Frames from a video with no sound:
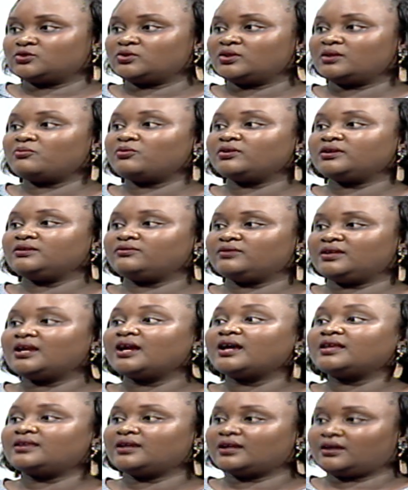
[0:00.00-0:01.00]
So the body,
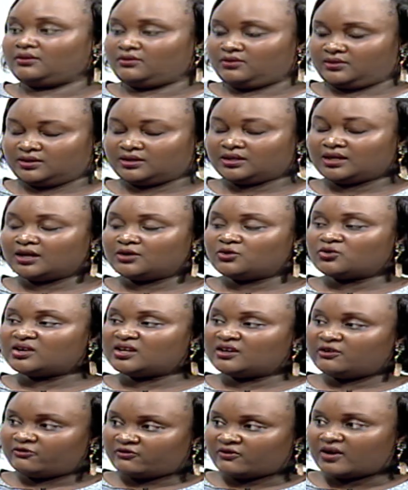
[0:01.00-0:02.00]
yeah, they can, they can
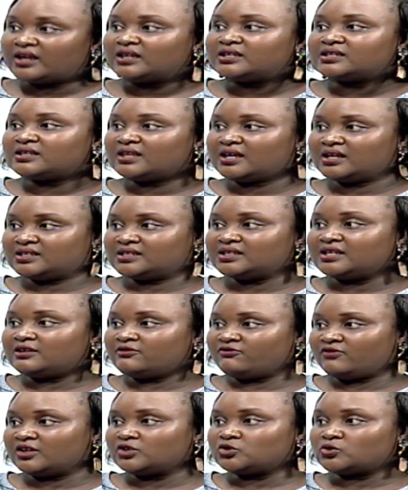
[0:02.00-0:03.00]
already fight that
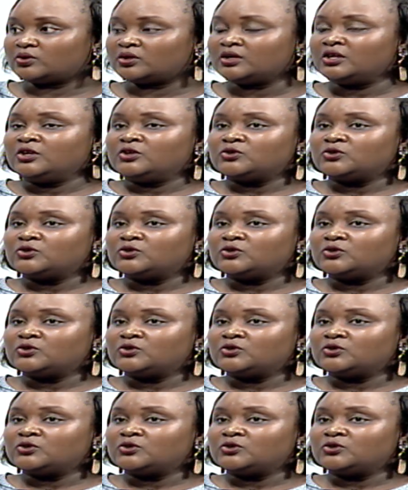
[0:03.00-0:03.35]
infection.